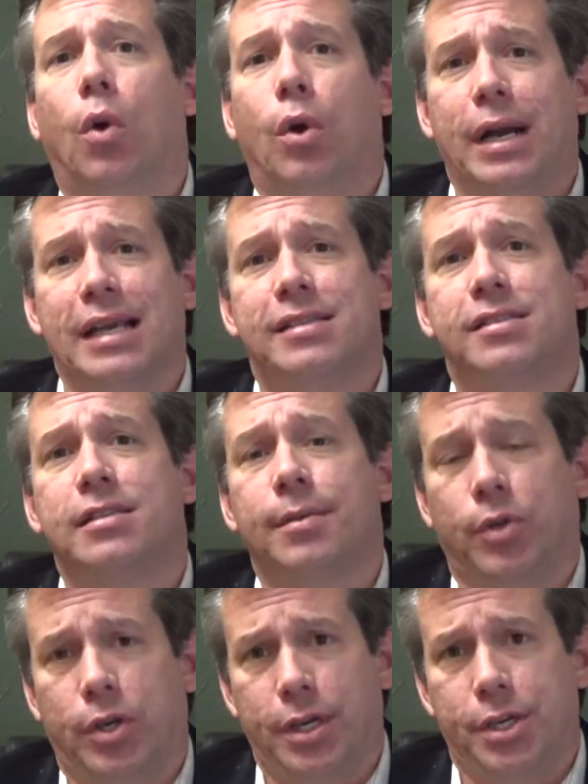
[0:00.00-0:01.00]
or in a
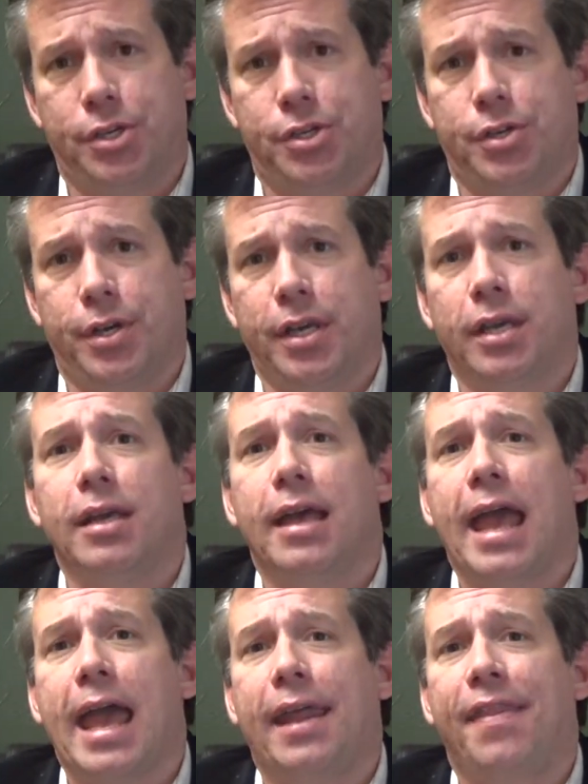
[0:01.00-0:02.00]
similar industry,
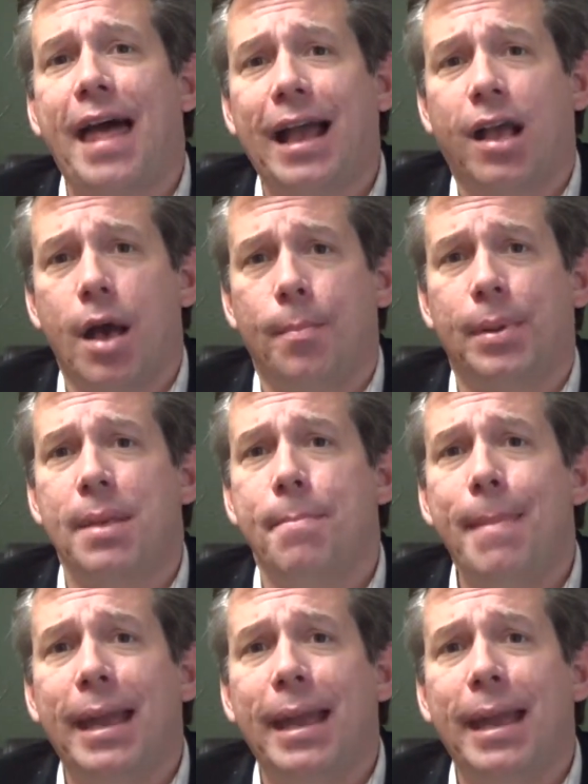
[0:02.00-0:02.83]
and that company